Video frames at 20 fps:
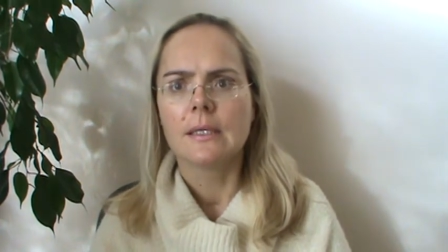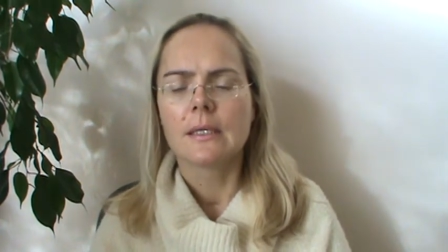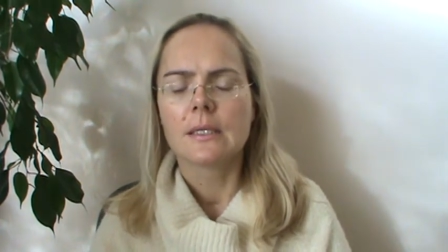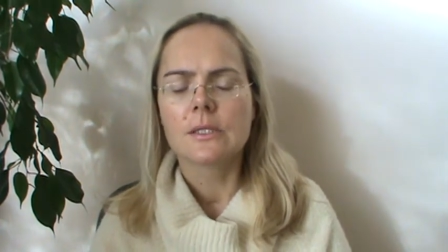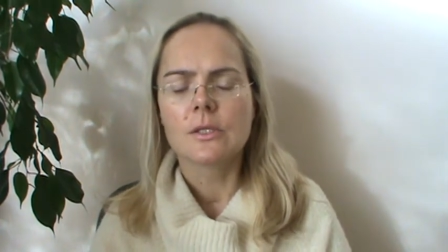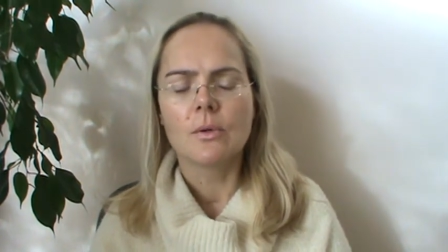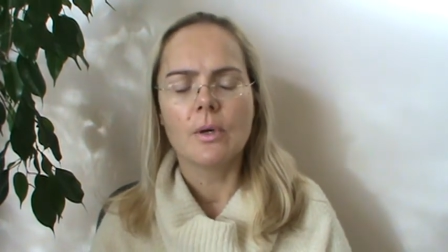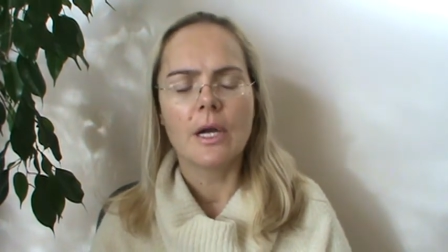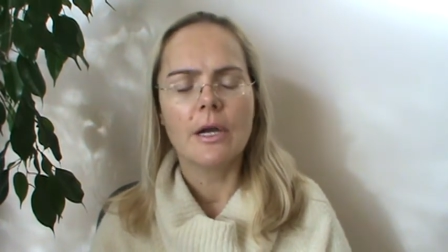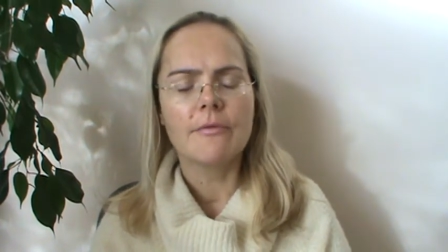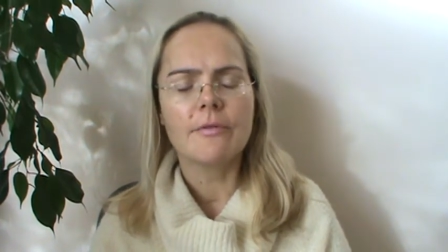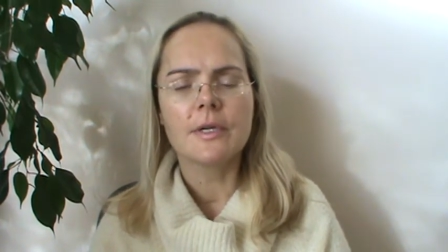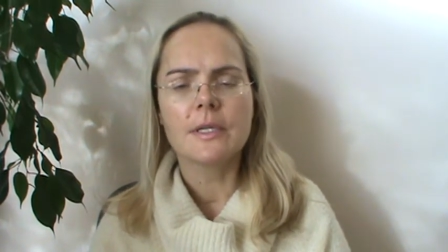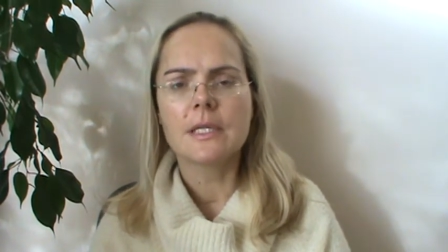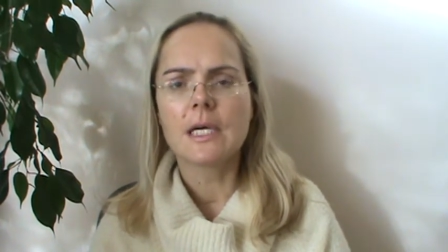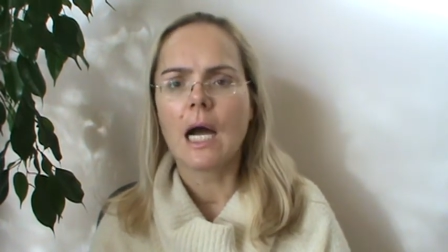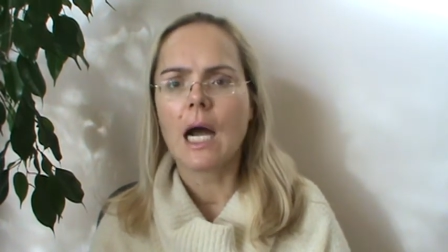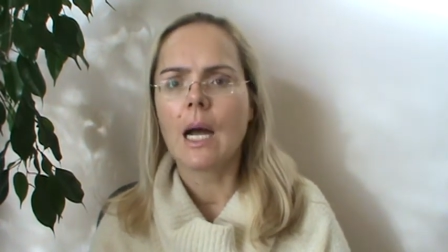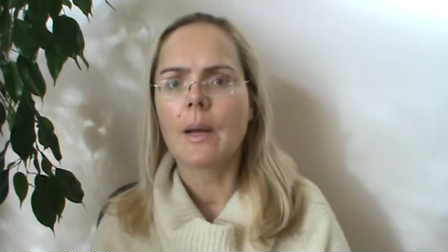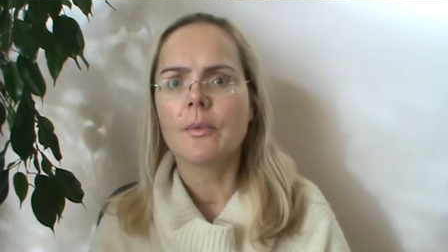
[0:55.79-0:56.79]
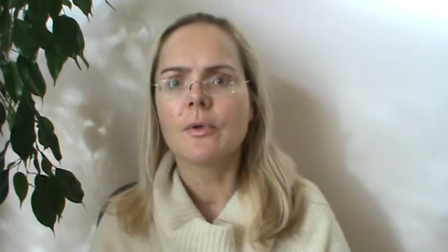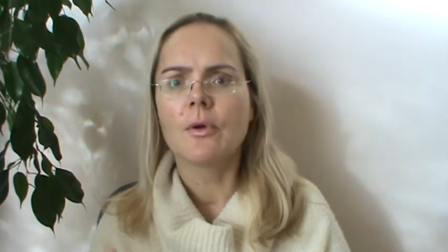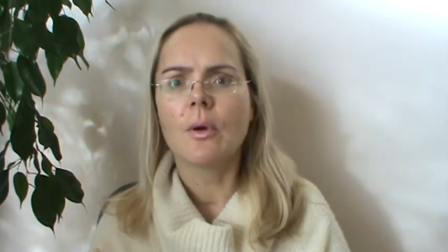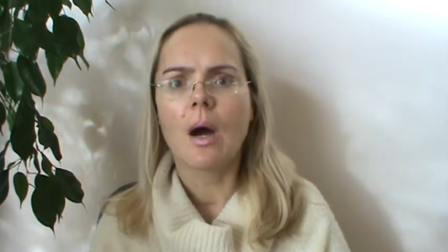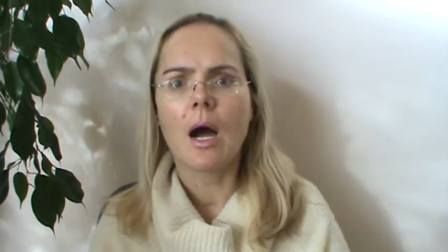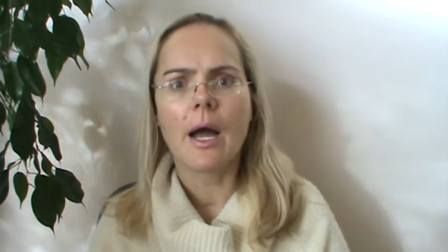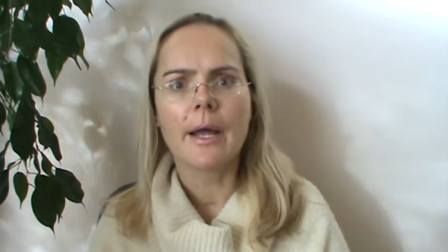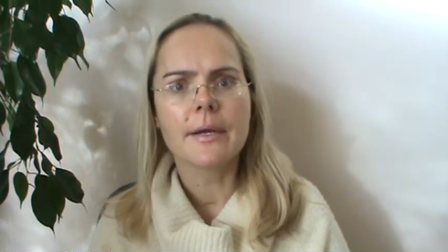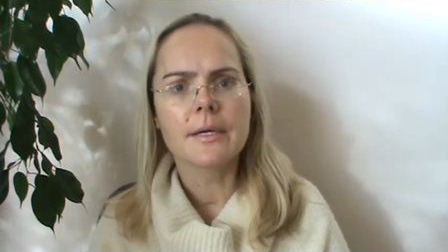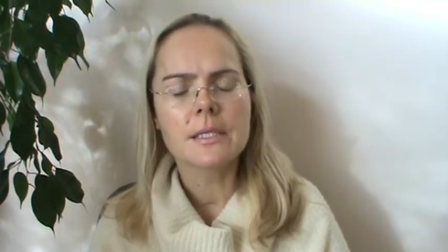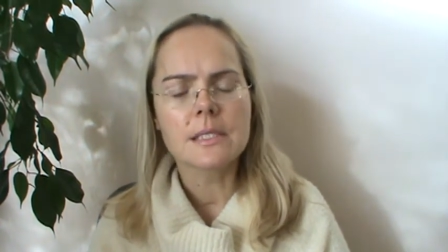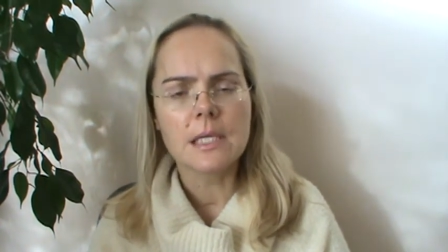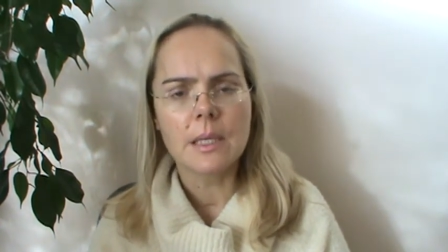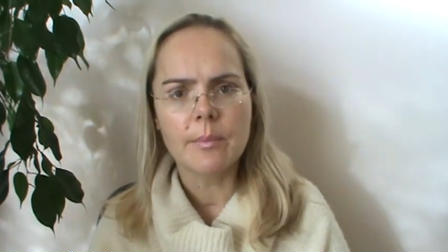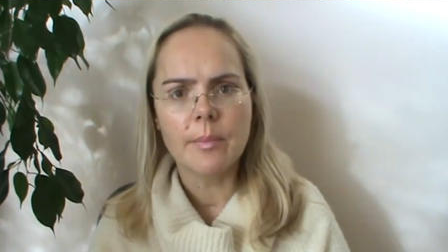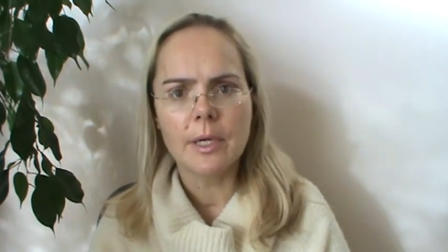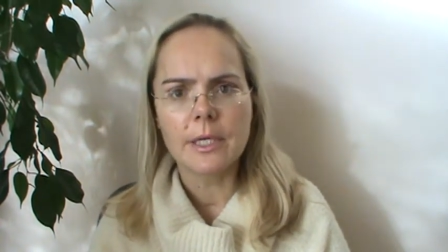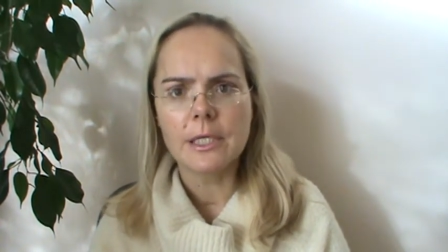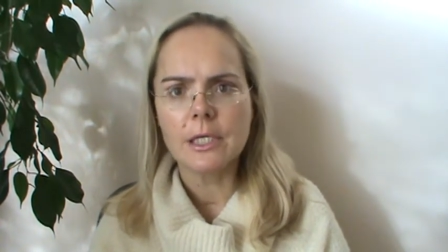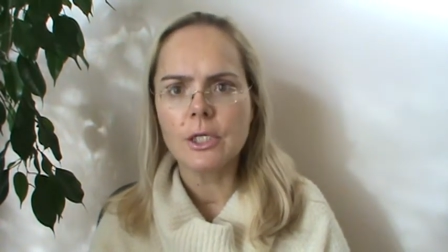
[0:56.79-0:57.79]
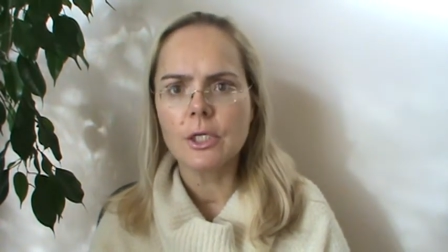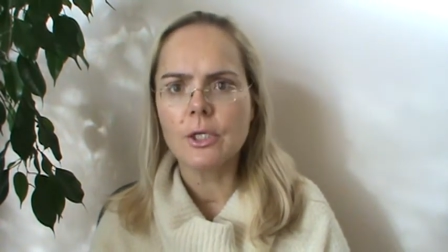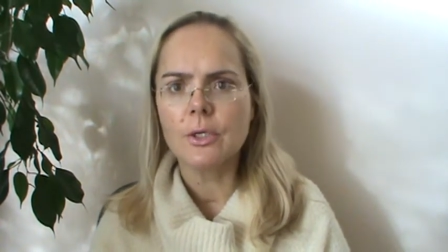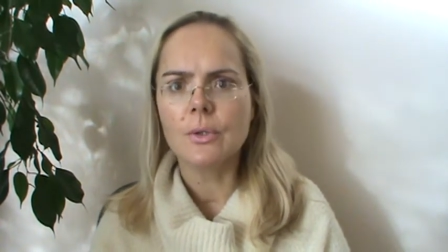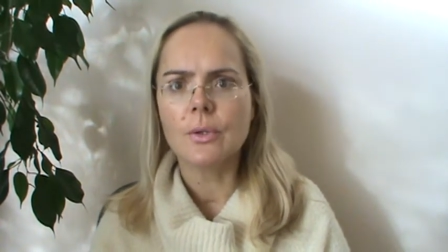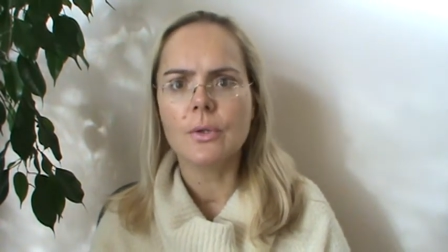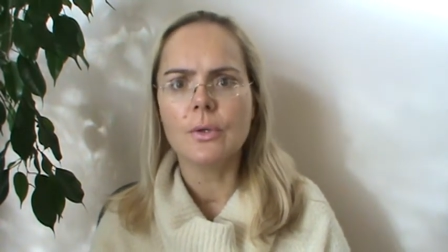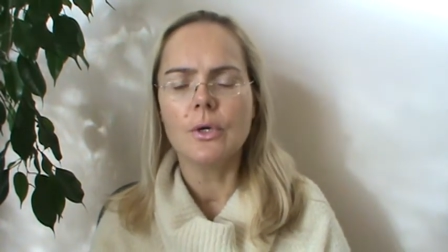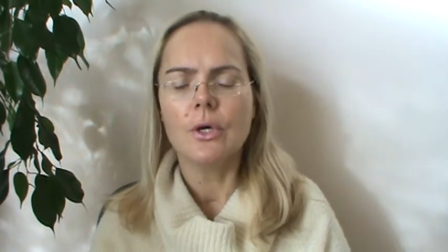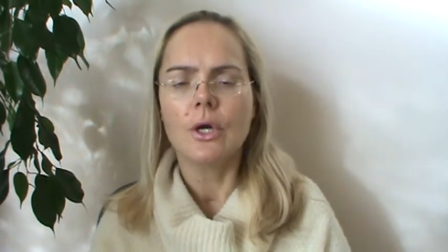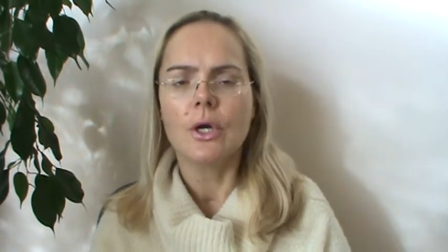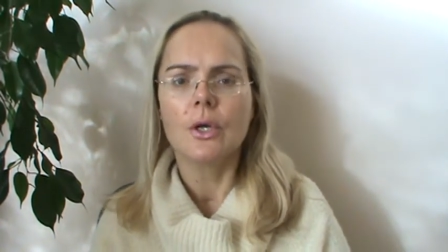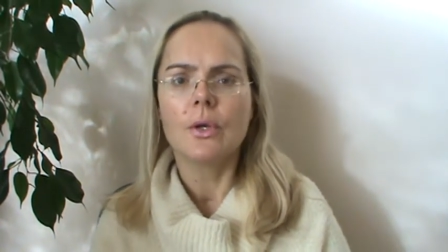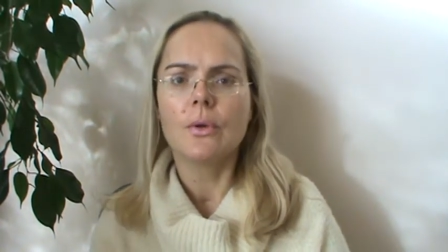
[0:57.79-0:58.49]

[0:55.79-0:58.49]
So every time you hire somebody new,